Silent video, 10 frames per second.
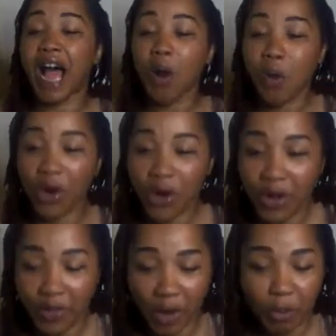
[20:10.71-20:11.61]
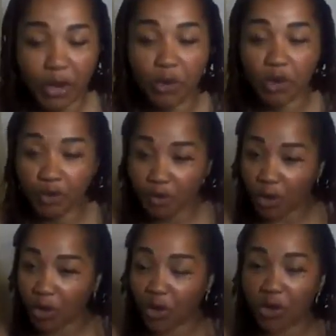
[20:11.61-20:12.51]
empowered, they're
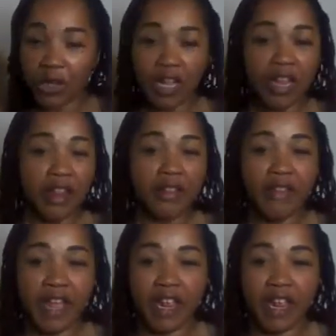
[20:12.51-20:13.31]
beautiful,